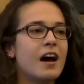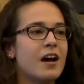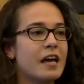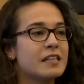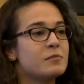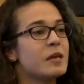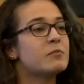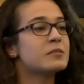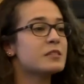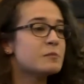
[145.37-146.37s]
and to be
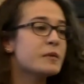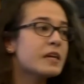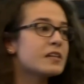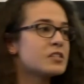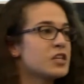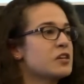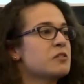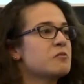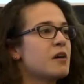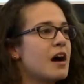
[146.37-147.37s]
able to speak to
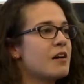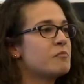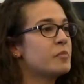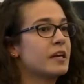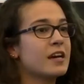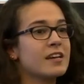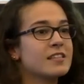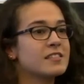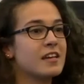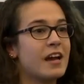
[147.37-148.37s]
you
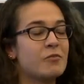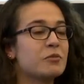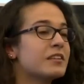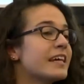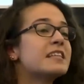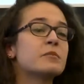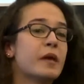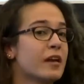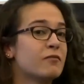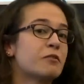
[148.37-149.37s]
because I would like to
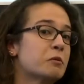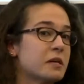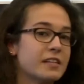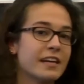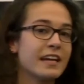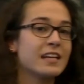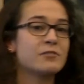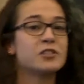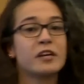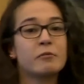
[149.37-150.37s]
pay it forward and kind of
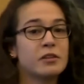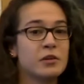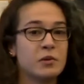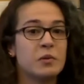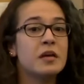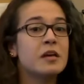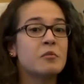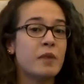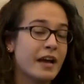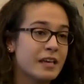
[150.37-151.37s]
share with you
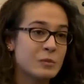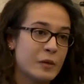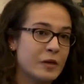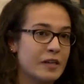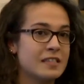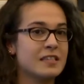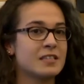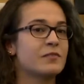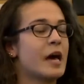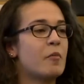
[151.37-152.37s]
my experiences
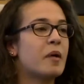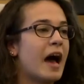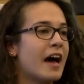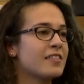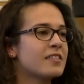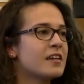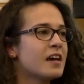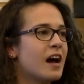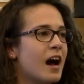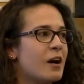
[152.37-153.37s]
of that path.
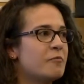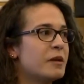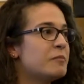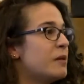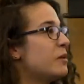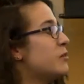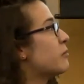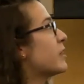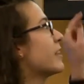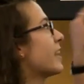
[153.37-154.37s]
And maybe you
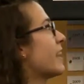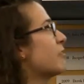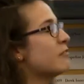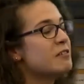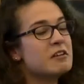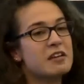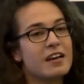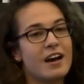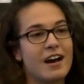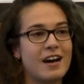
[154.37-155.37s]
can kind of
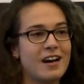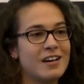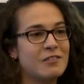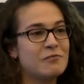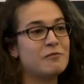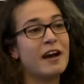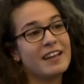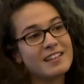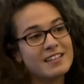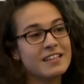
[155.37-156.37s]
find